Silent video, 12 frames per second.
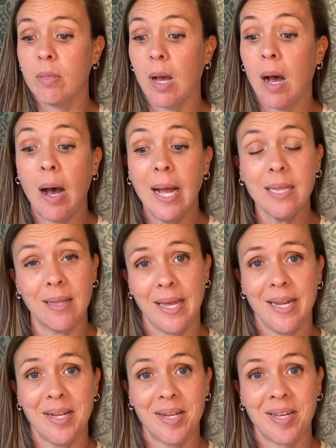I
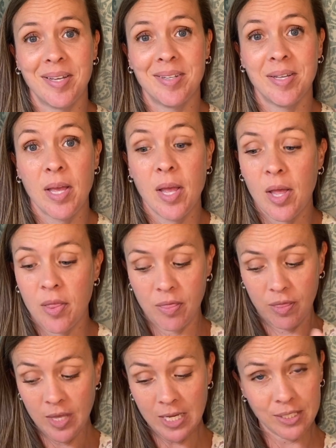like
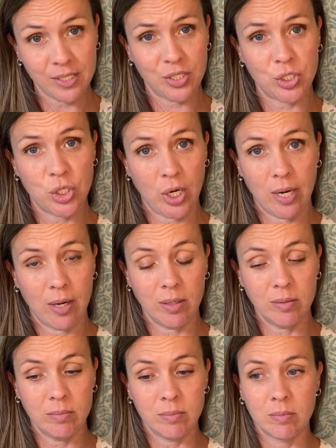this
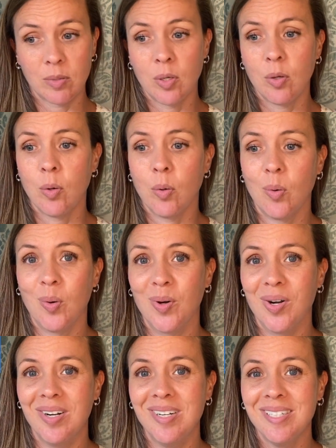chair,
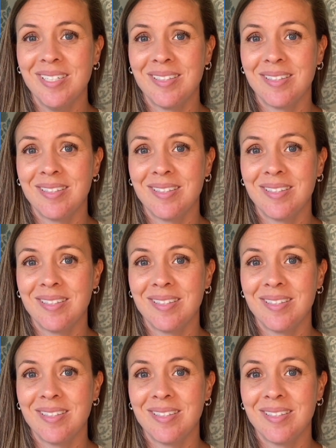or